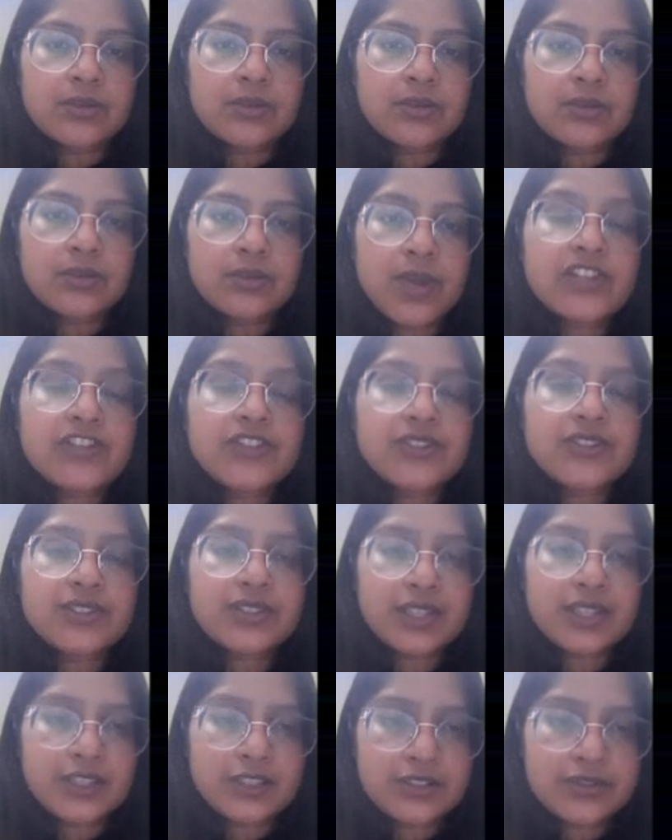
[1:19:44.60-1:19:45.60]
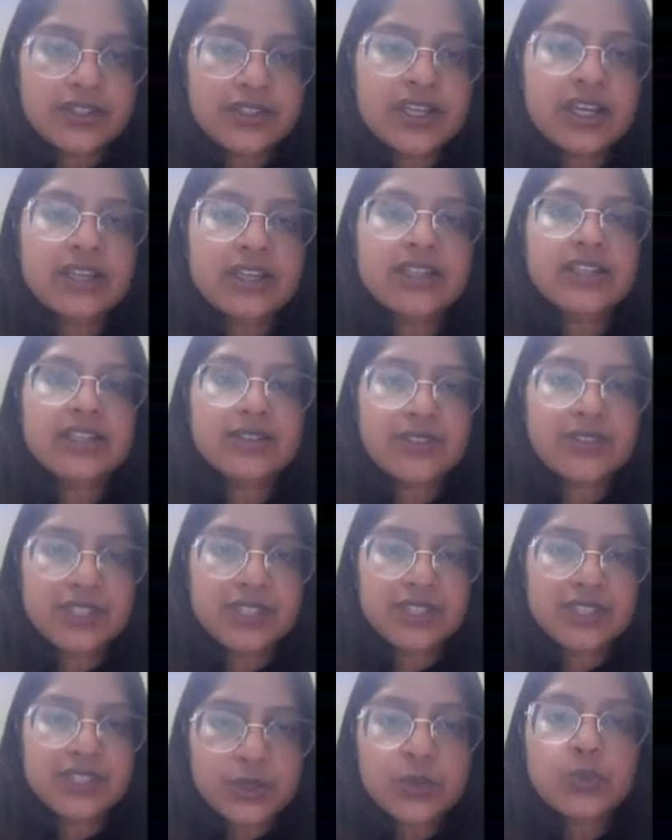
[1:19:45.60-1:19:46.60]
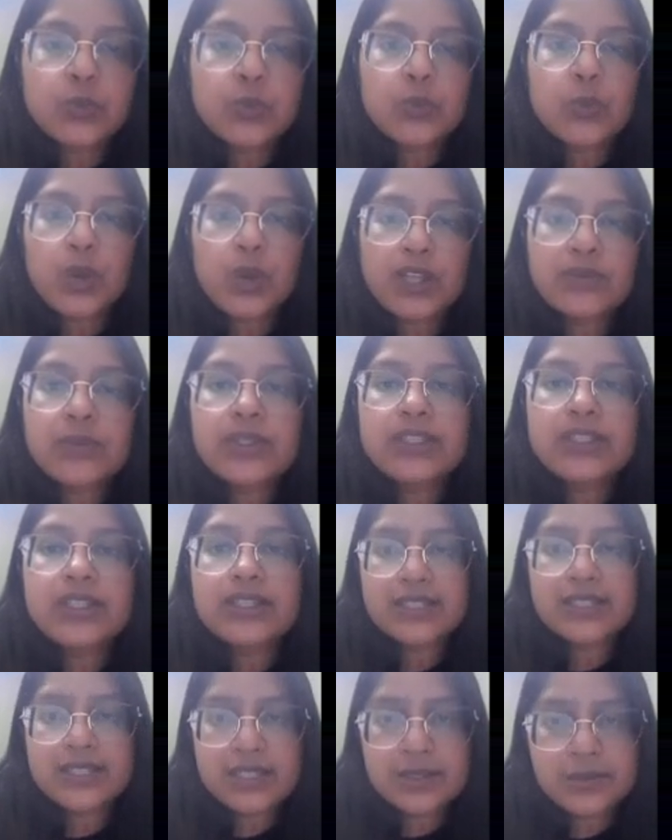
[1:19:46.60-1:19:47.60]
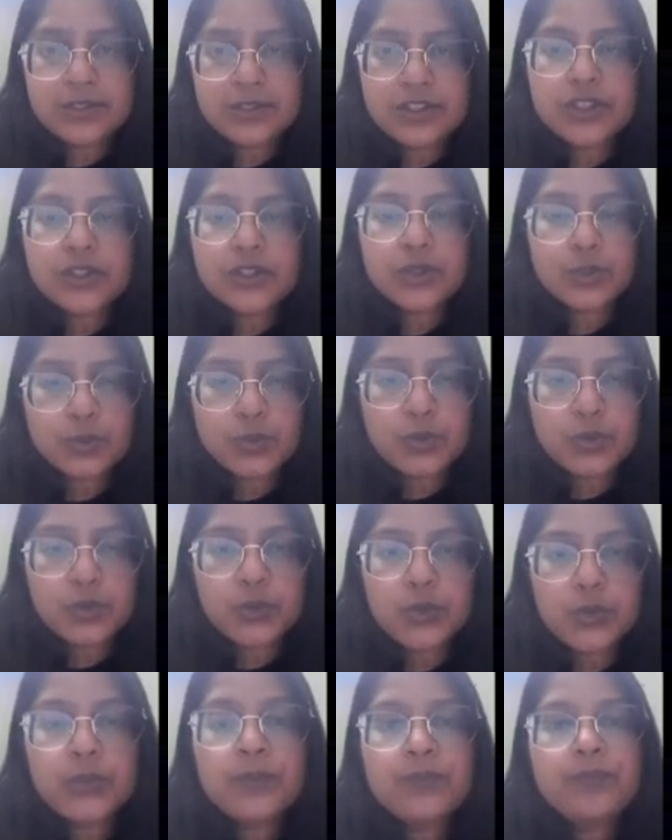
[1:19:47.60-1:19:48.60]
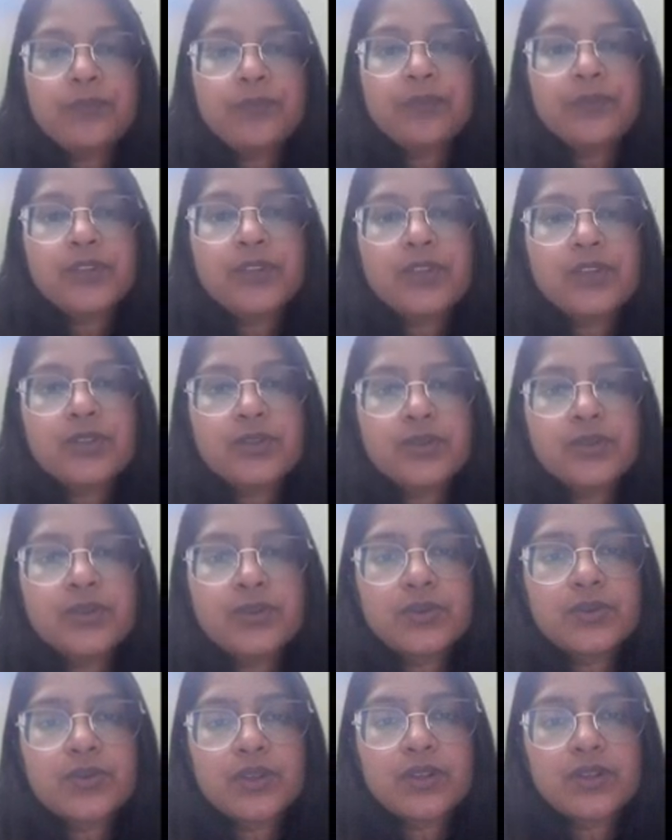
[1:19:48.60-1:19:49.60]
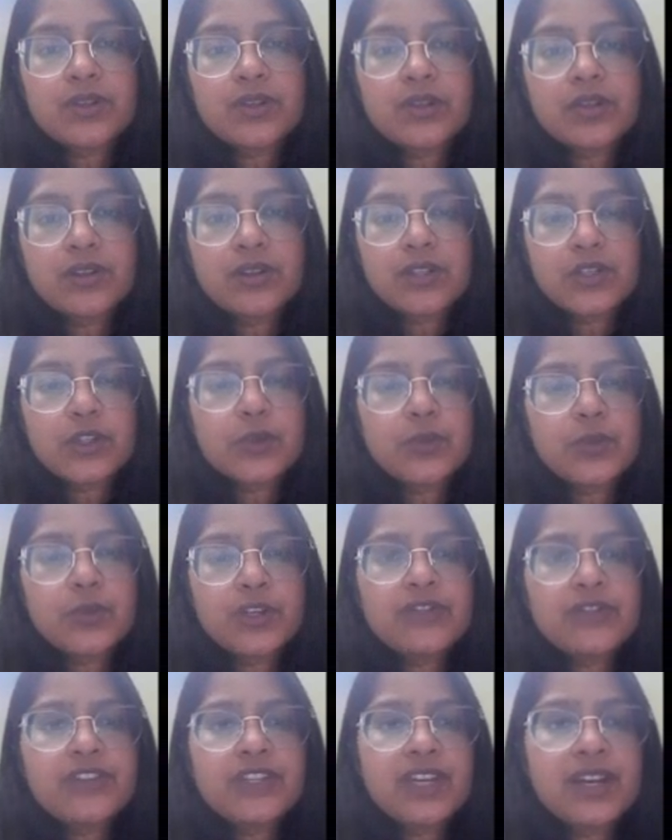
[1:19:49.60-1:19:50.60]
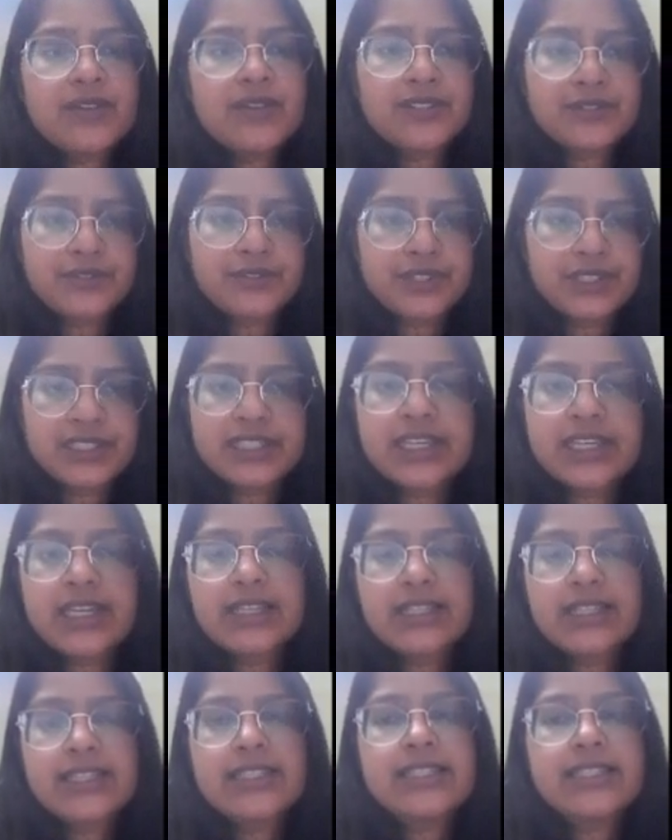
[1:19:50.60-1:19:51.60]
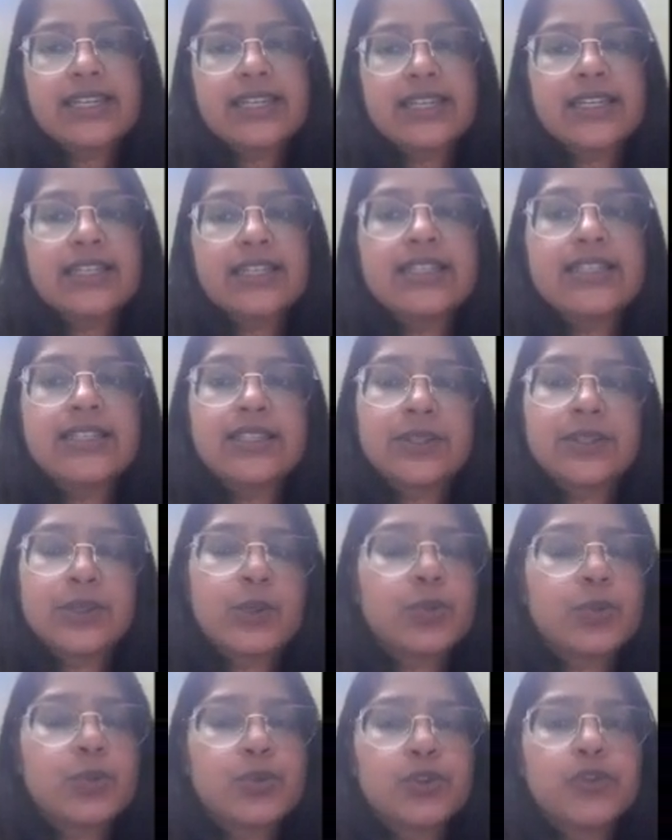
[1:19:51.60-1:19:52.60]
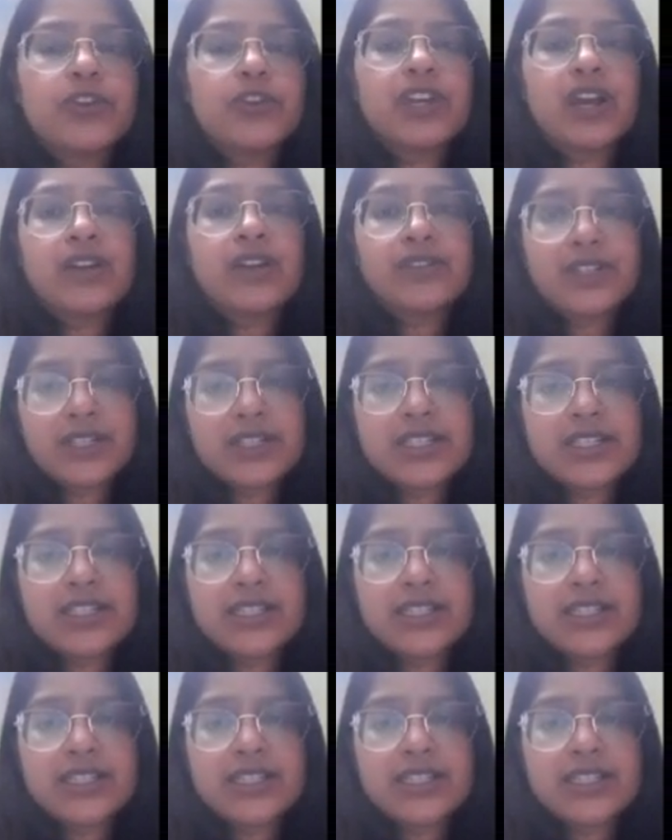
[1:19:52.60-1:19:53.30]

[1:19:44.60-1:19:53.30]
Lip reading: Match the style of EIA given in group 1 with their description in group 2. So in group 1, we have different EIA styles, and in group 2, we have their